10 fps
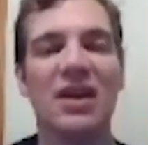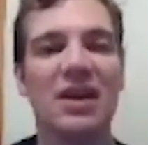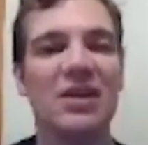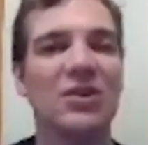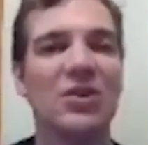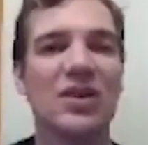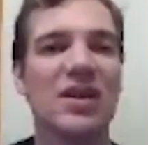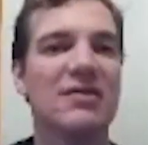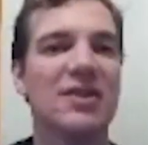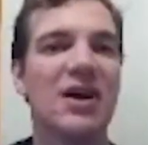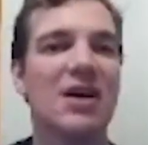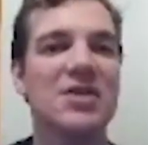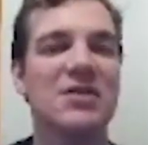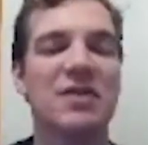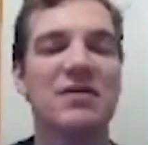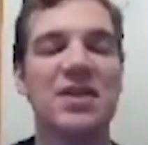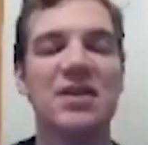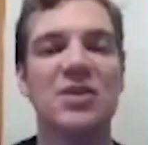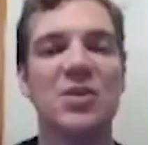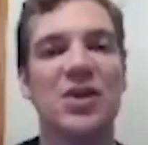It'll only ever cost
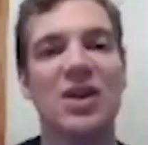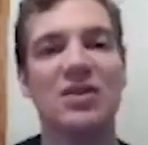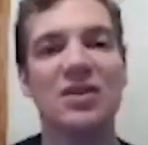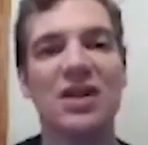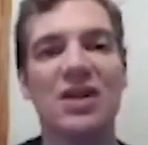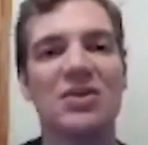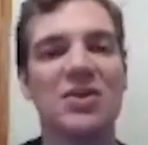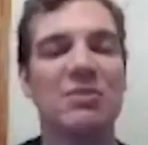$50 to $100